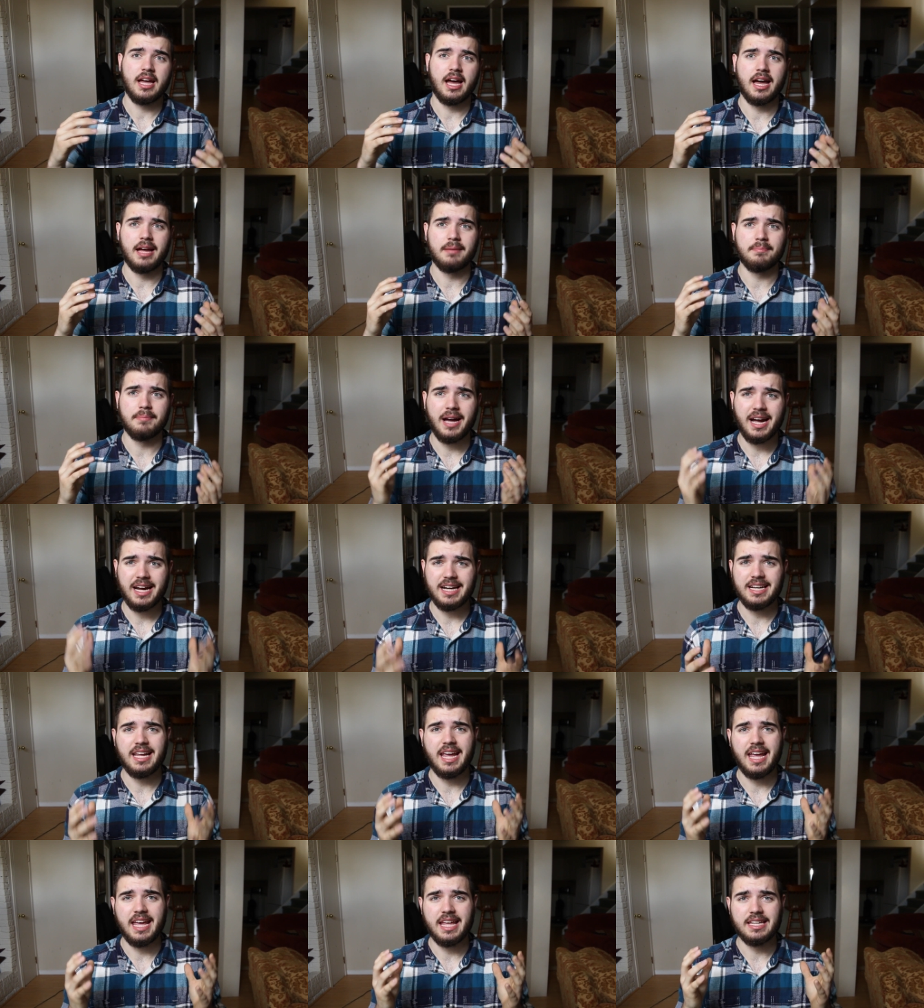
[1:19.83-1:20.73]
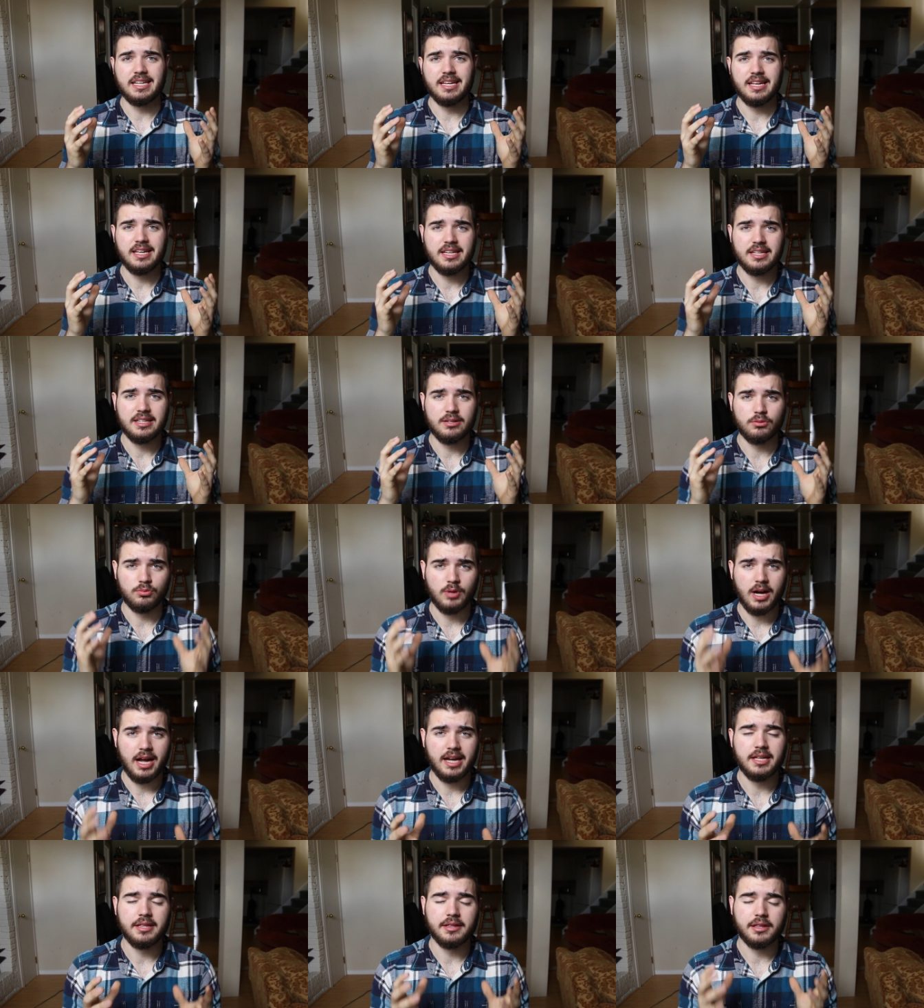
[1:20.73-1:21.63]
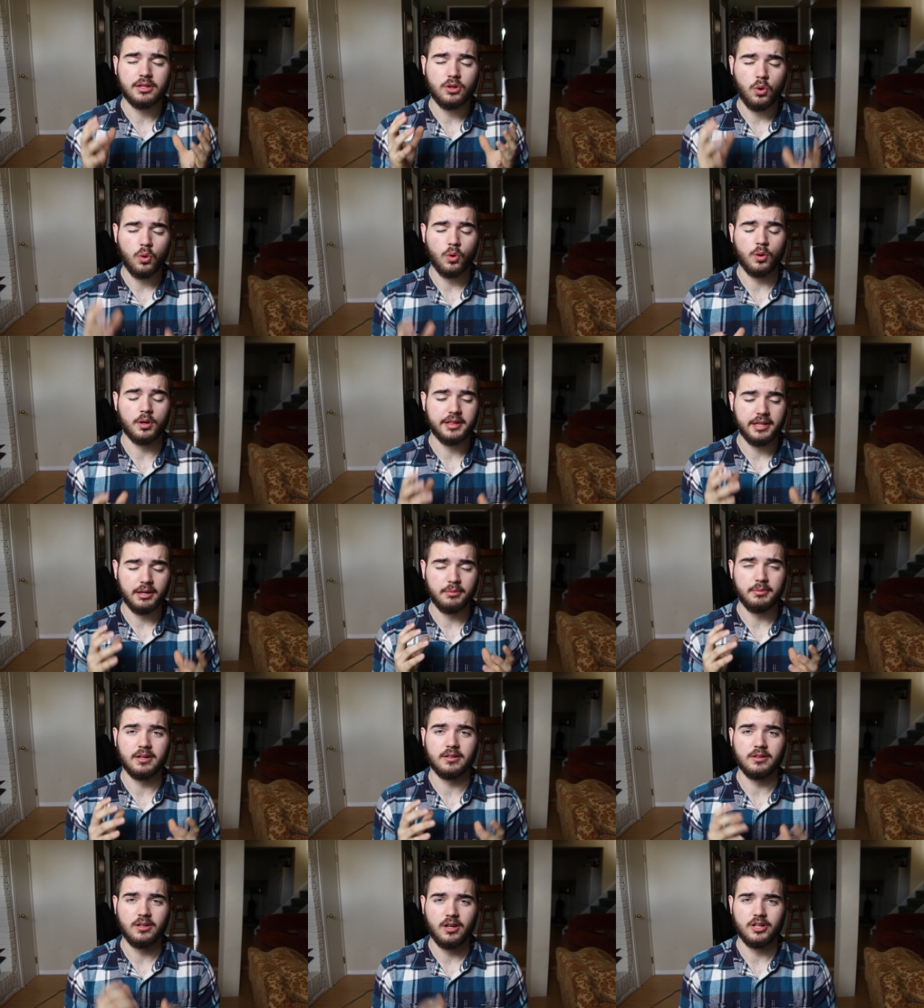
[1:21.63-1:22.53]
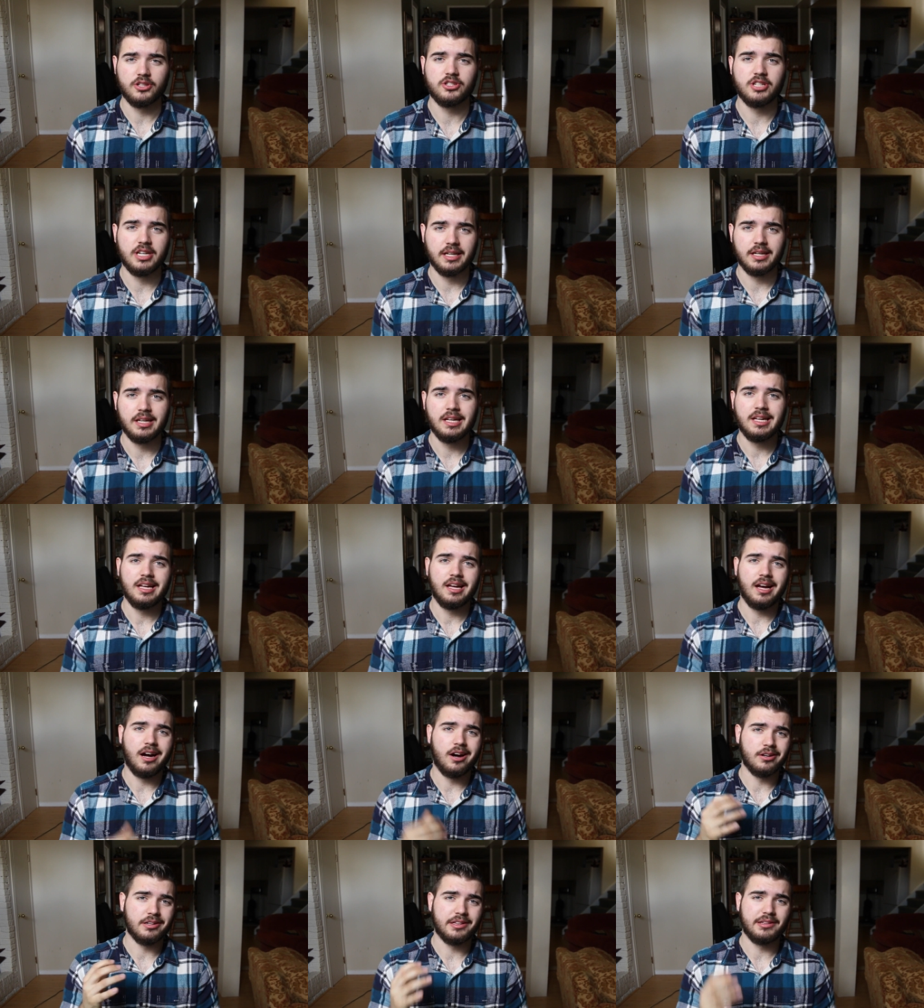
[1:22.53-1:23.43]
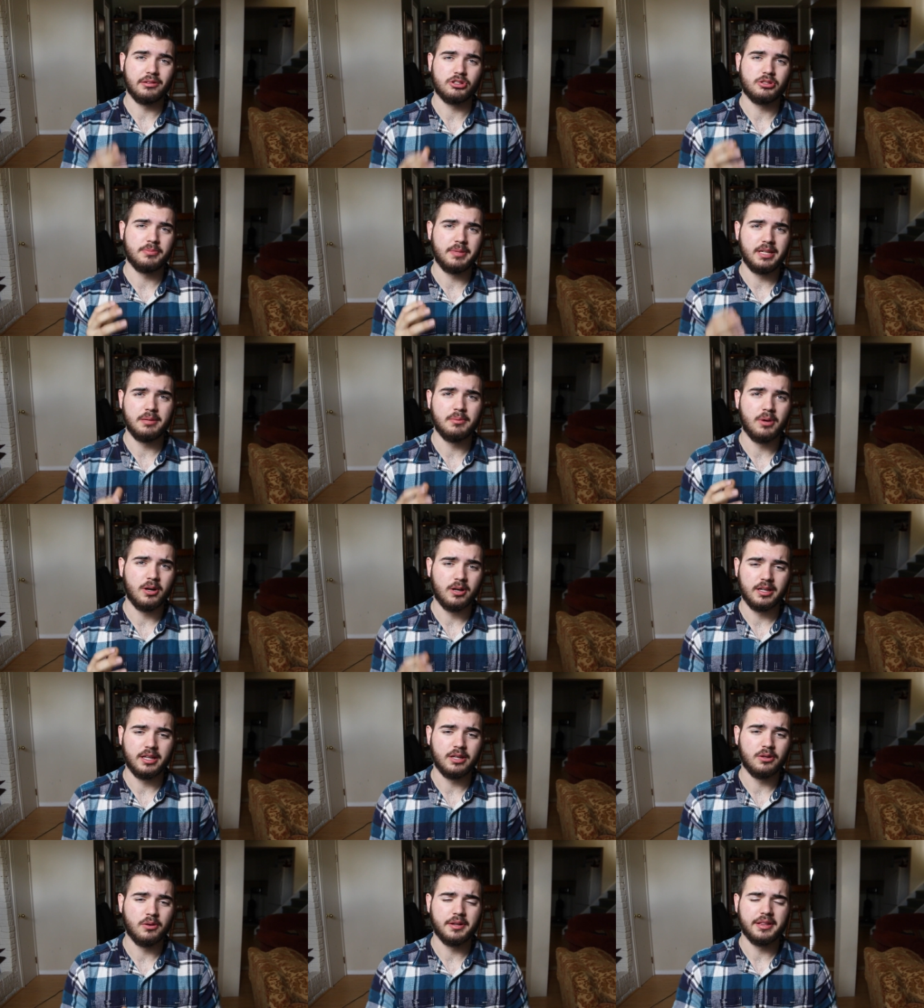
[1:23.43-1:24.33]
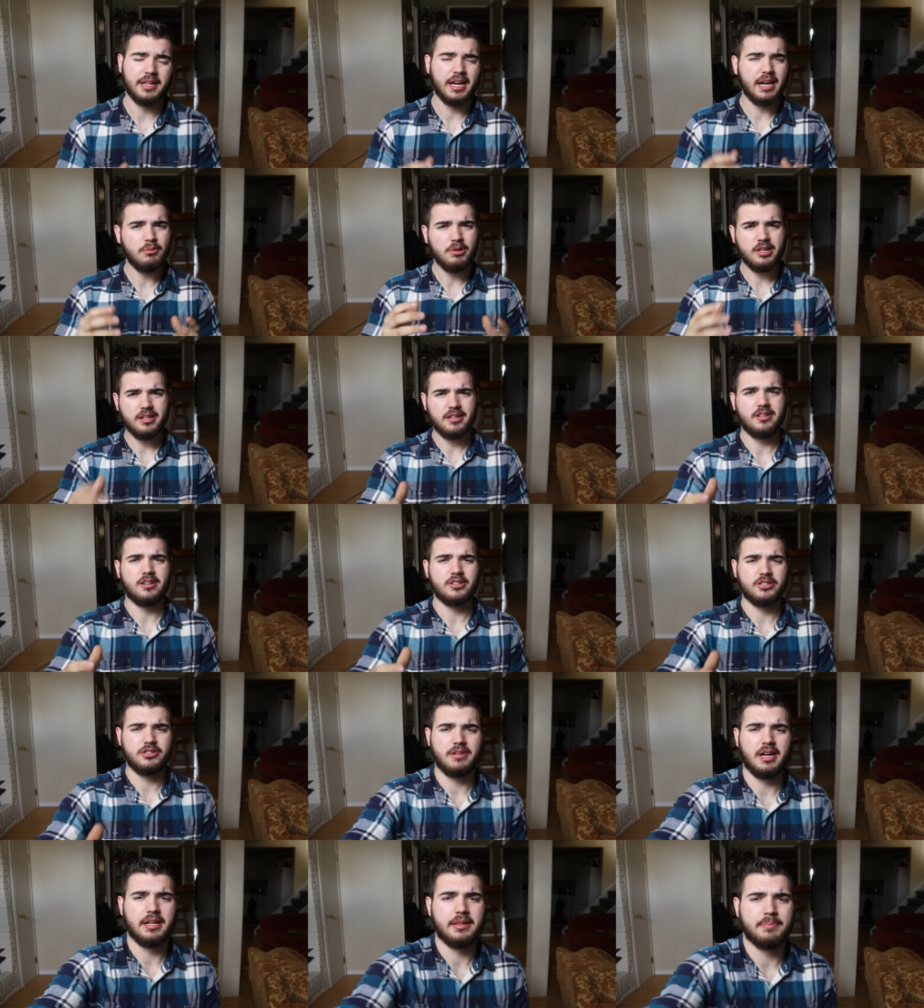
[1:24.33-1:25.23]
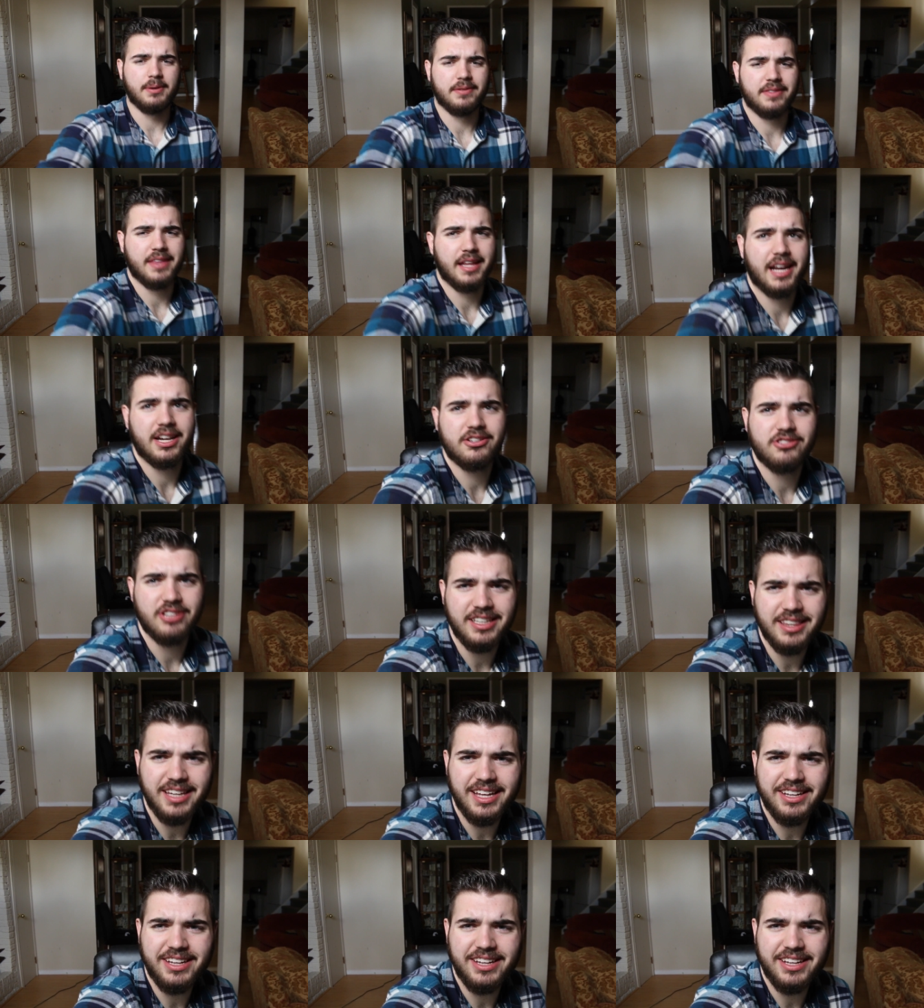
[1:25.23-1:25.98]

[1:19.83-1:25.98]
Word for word: mine and Ryan's course that we are launching, our social media marketing course, and I want to talk to you guys about that actually.